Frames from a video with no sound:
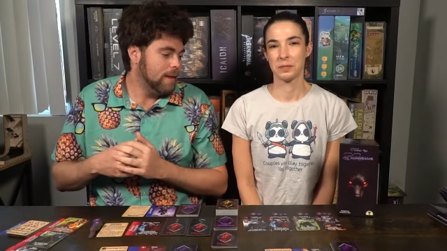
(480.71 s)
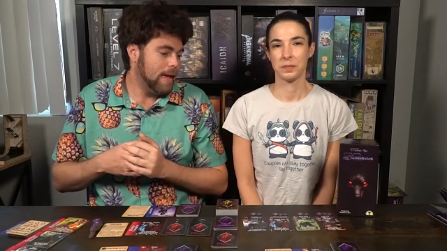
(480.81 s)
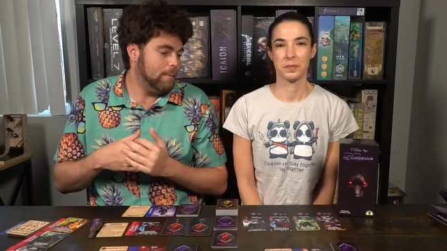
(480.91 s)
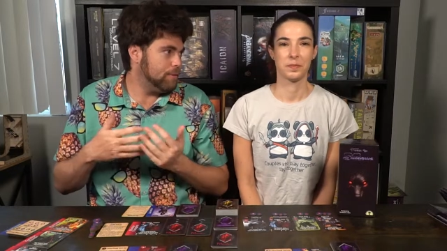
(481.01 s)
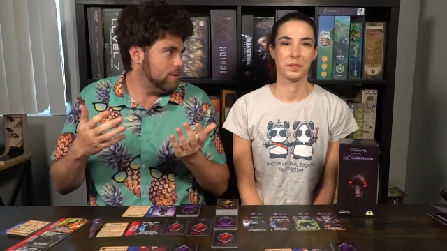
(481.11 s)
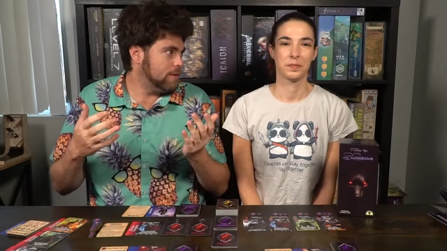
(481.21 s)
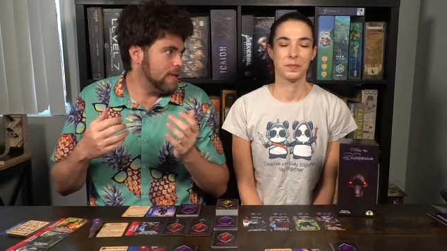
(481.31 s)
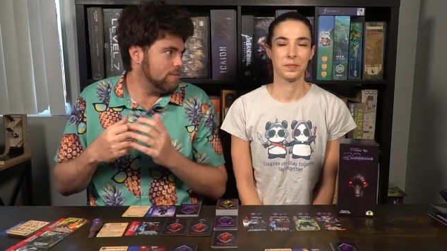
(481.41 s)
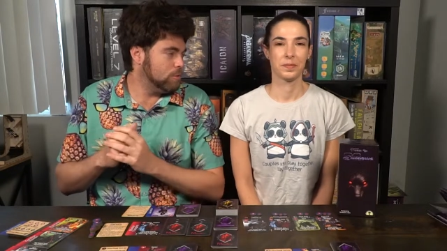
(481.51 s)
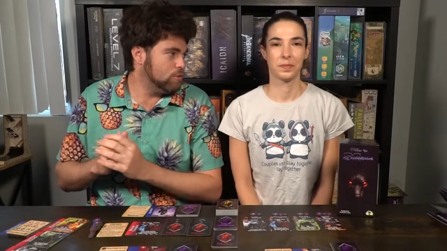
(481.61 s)
Speaker 1: And with the
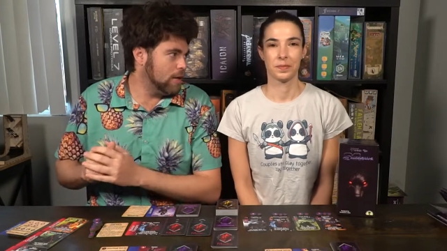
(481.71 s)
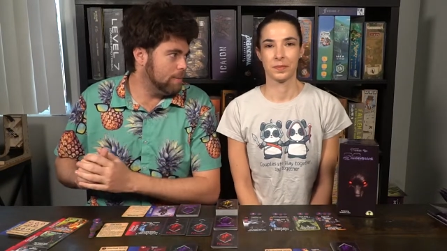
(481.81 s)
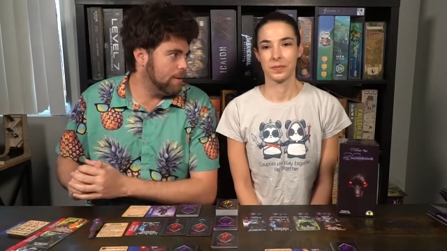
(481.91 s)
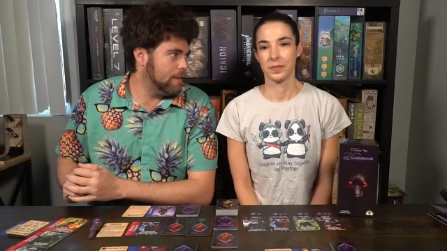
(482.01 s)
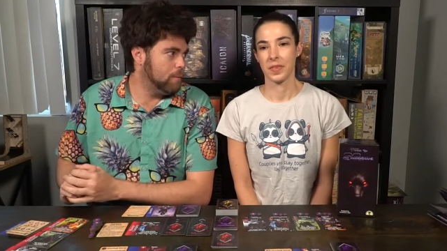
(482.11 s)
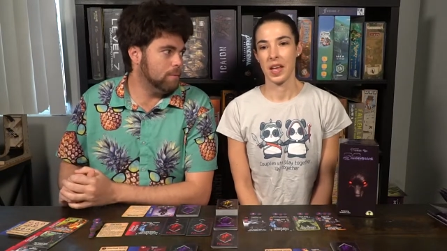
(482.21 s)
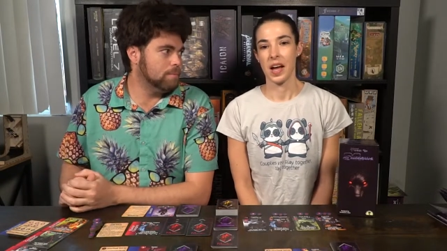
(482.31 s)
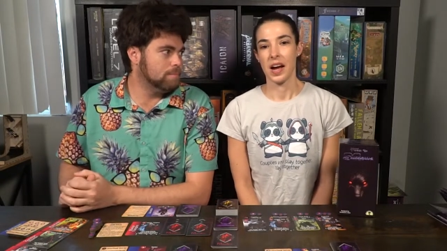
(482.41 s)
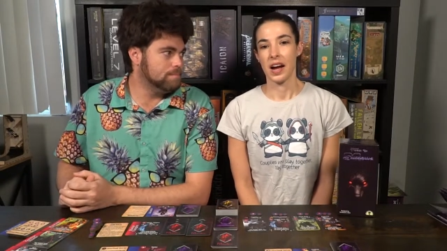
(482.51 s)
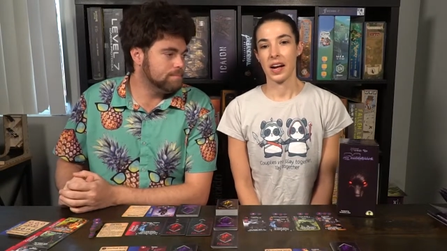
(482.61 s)
assassin, what did you like about that
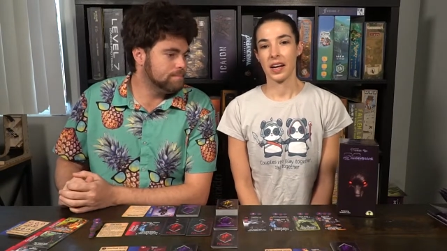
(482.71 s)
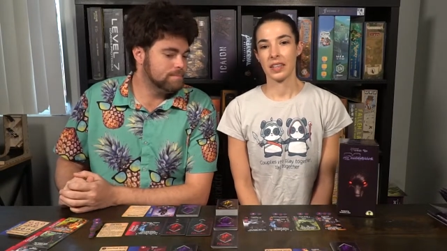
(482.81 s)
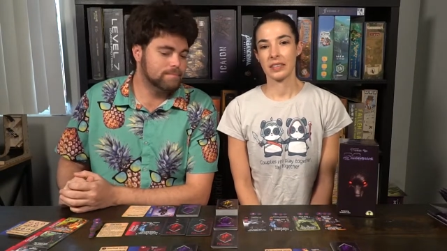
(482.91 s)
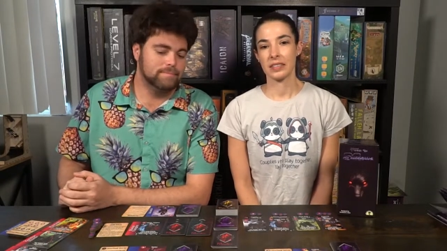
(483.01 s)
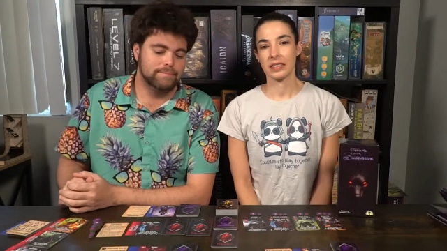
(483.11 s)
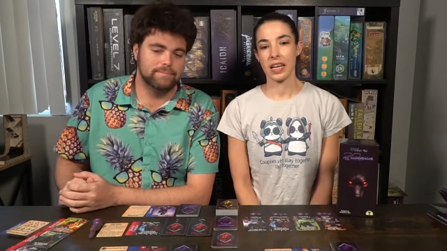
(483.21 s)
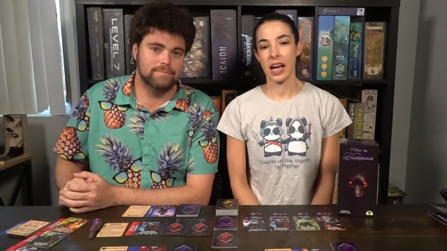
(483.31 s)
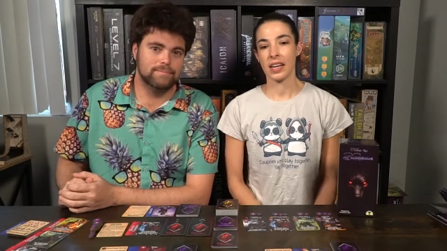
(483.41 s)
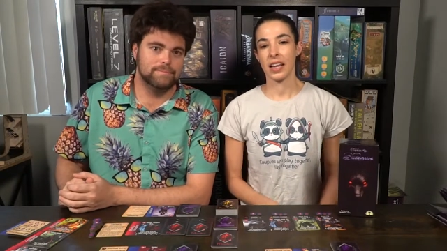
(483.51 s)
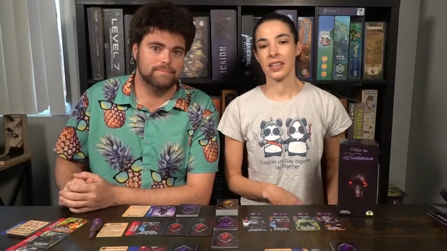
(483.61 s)
one?
Speaker 2: Uh,
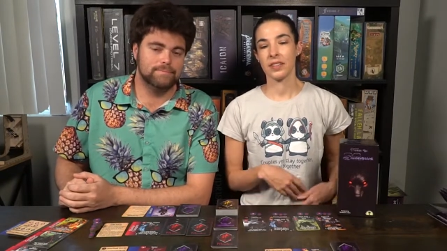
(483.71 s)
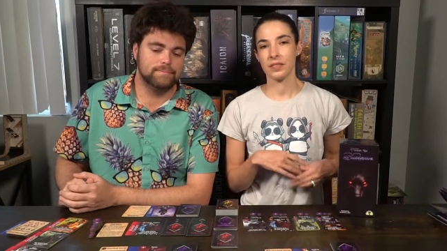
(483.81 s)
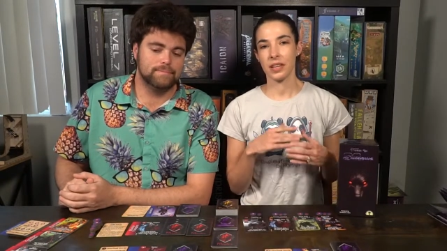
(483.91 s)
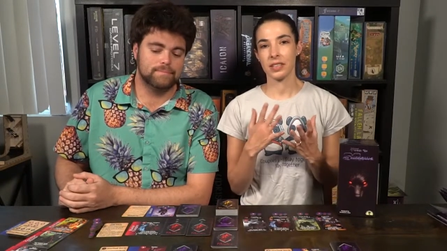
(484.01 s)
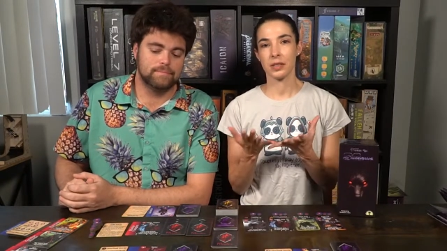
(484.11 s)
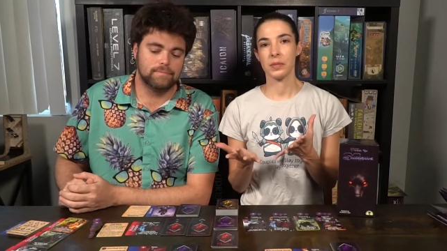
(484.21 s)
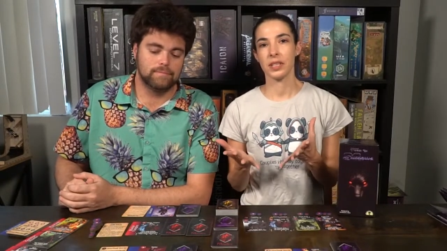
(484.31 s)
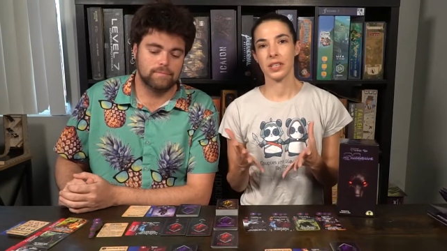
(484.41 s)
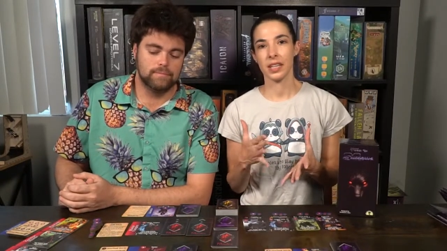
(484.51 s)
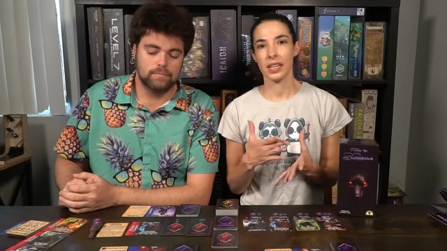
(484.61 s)
I like the
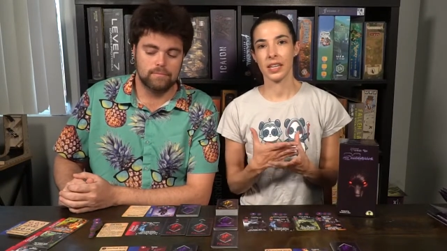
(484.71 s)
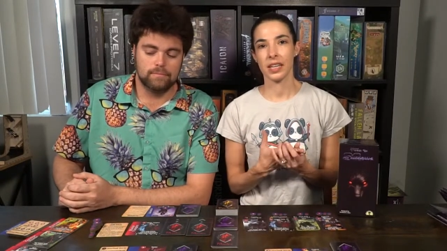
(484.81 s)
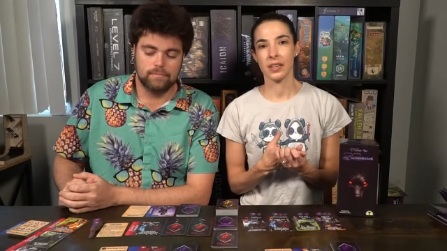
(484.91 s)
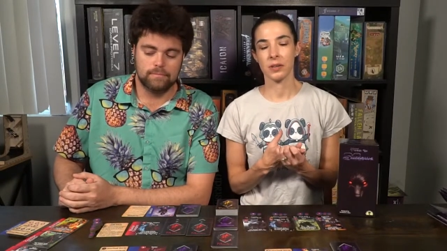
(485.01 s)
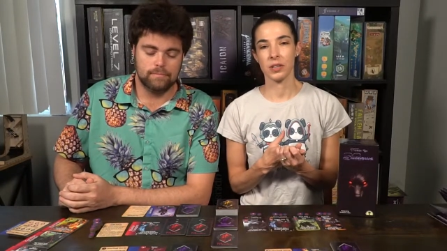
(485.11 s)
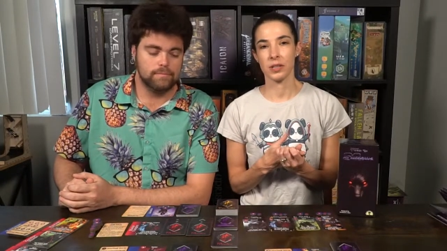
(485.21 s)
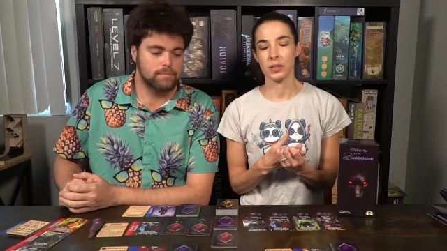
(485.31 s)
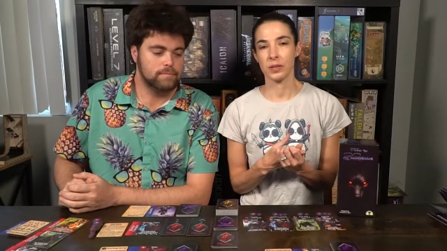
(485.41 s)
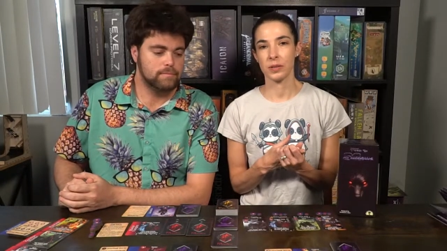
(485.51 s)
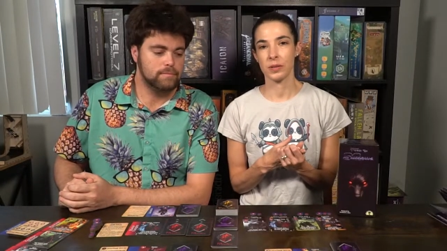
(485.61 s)
flexibility in
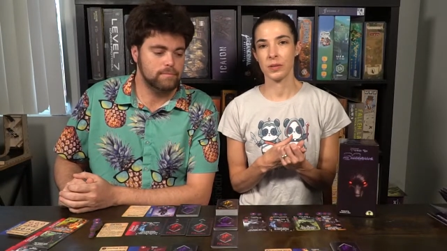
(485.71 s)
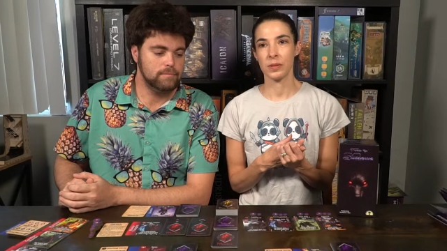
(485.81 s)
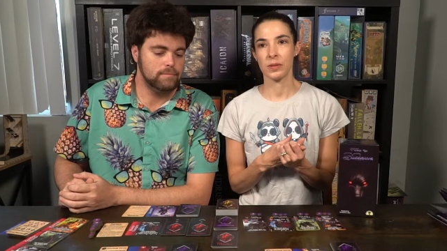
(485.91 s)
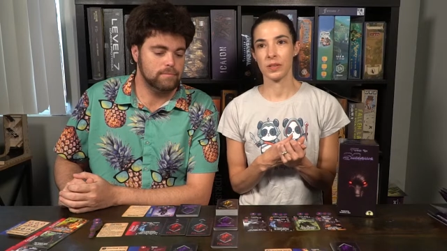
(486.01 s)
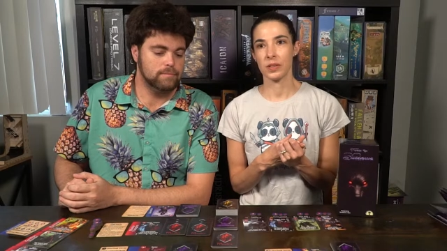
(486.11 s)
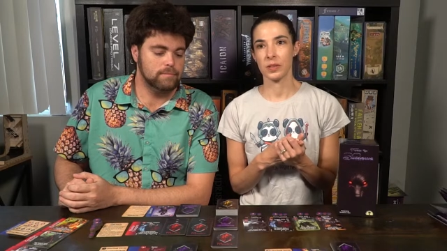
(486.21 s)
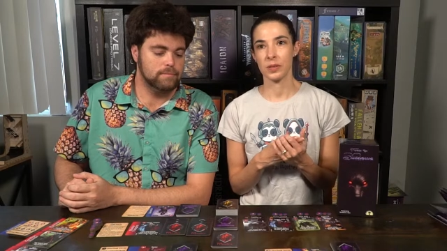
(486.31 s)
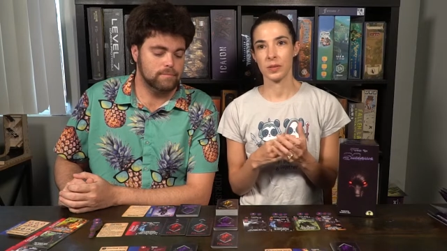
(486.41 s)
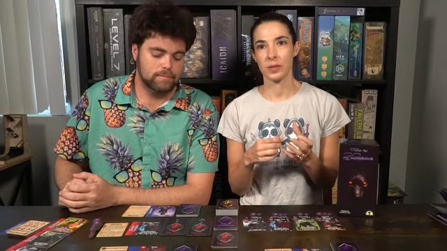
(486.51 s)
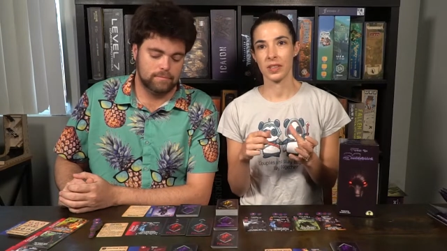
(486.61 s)
order to,
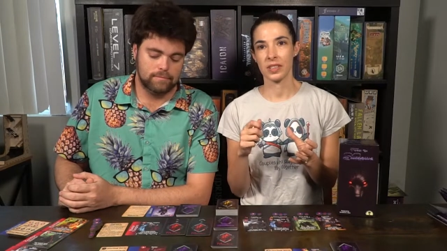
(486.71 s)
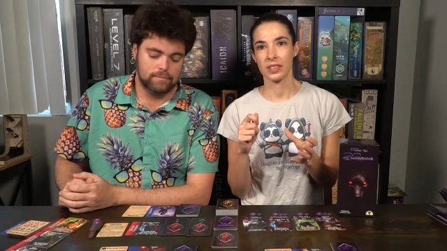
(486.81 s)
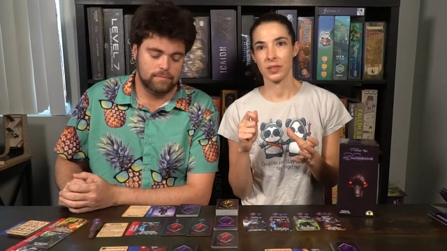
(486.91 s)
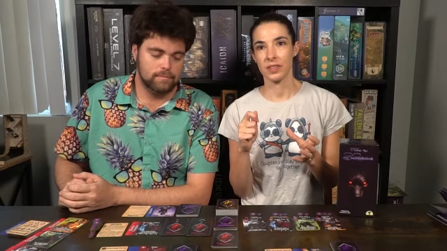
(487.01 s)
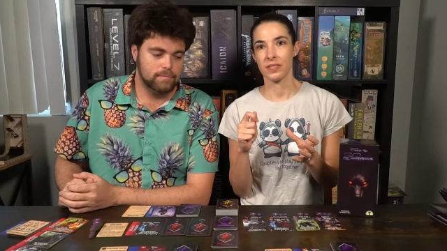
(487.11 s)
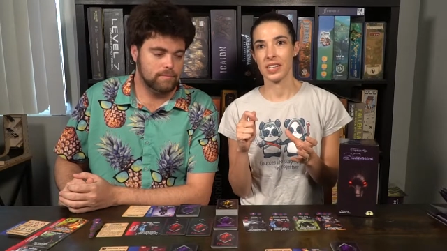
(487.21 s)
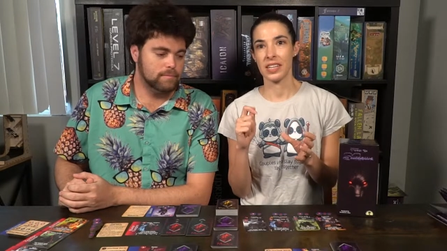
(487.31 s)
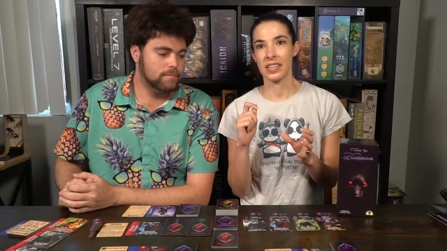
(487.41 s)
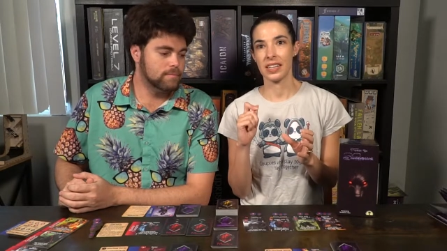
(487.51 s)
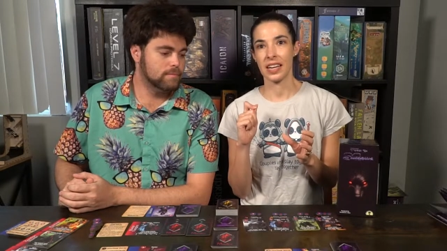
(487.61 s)
to sort of
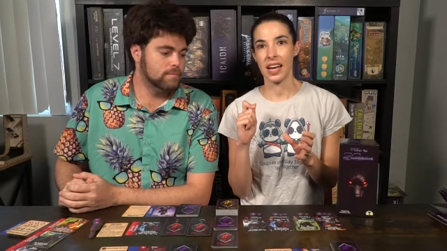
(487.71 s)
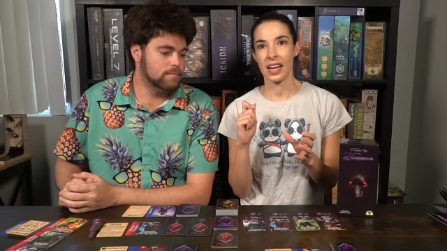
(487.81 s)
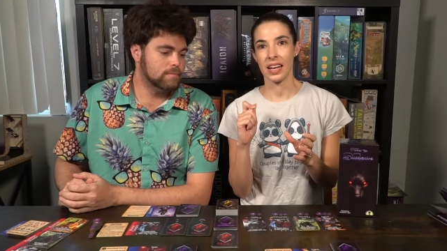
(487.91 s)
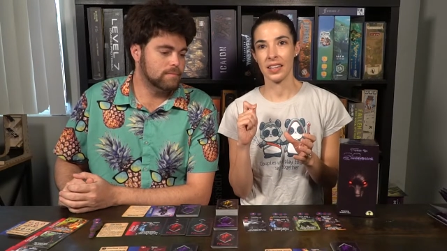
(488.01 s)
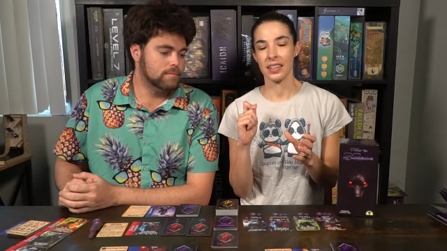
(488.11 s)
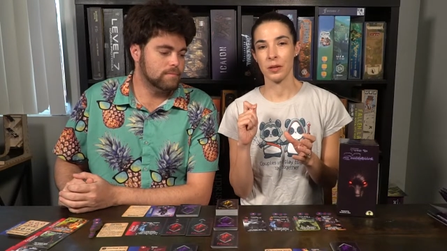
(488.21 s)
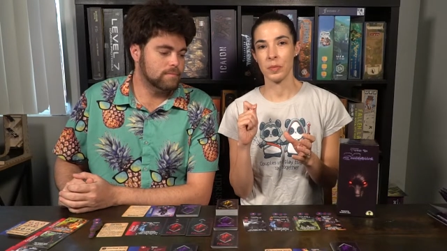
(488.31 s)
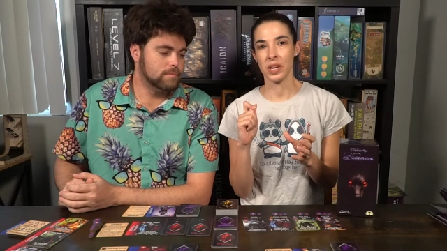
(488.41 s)
get a little